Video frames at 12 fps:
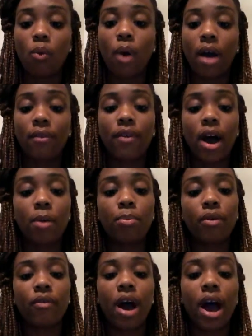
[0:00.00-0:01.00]
Wi-Fi
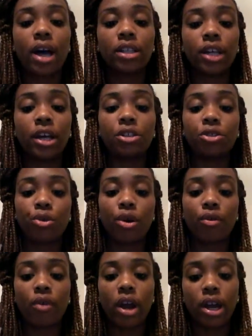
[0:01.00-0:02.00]
provides a
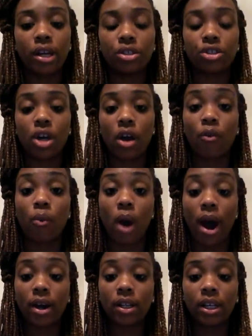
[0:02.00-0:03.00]
short range of
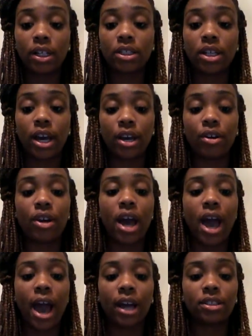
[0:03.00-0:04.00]
wireless internet
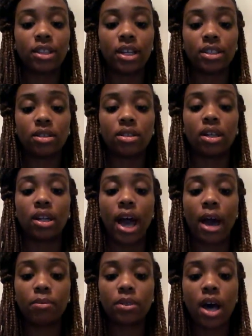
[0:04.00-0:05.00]
access to
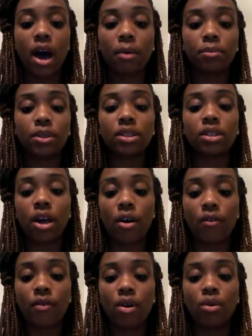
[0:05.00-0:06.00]
laptops,
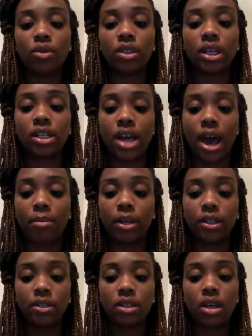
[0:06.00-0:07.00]
cell phones, and
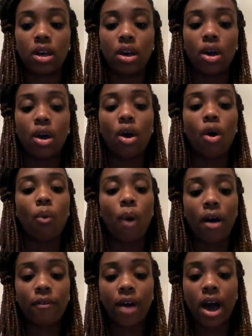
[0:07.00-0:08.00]
tablets.
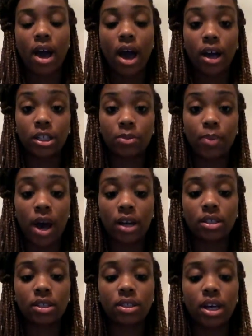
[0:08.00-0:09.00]
Wi-Fi
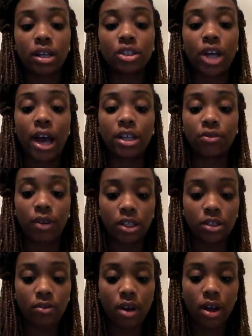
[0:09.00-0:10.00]
hotspots such as
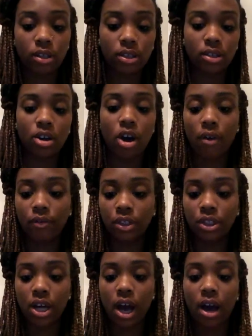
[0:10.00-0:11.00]
restaurants, coffee
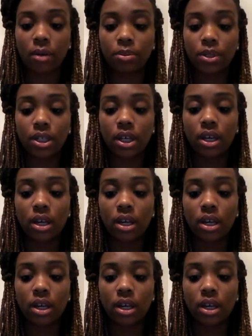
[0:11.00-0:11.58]
shops,